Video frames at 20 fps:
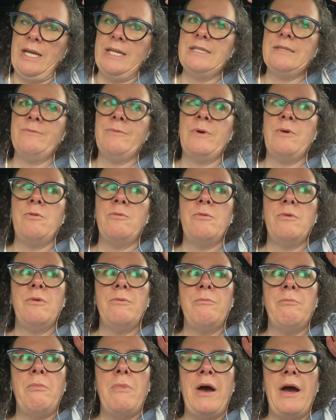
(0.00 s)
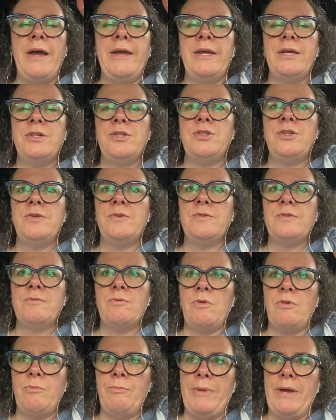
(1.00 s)
It's about my issues
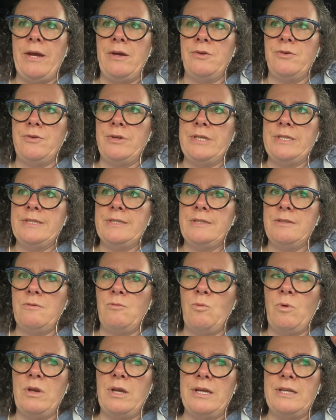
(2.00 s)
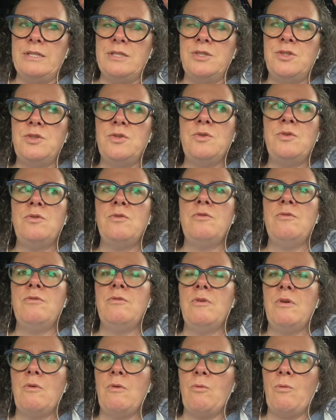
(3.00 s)
with boundaries, what I do,
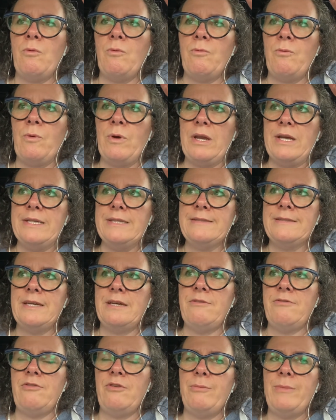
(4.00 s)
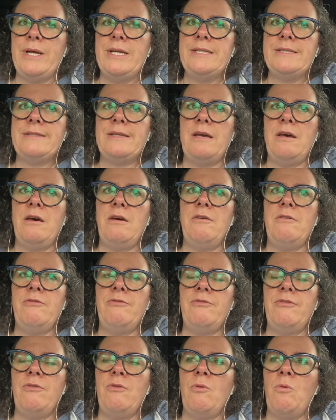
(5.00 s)
what I set for
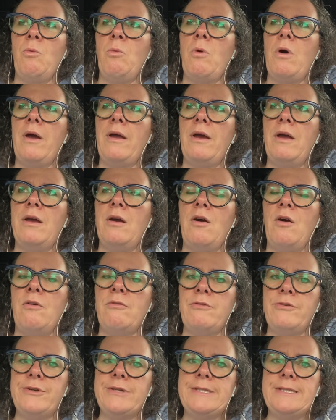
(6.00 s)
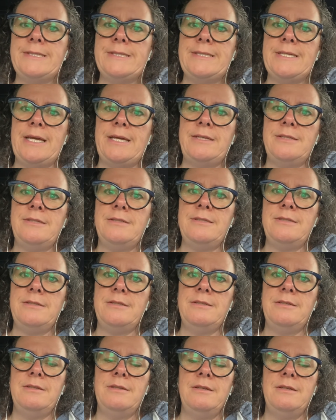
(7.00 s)
myself, why I overextend.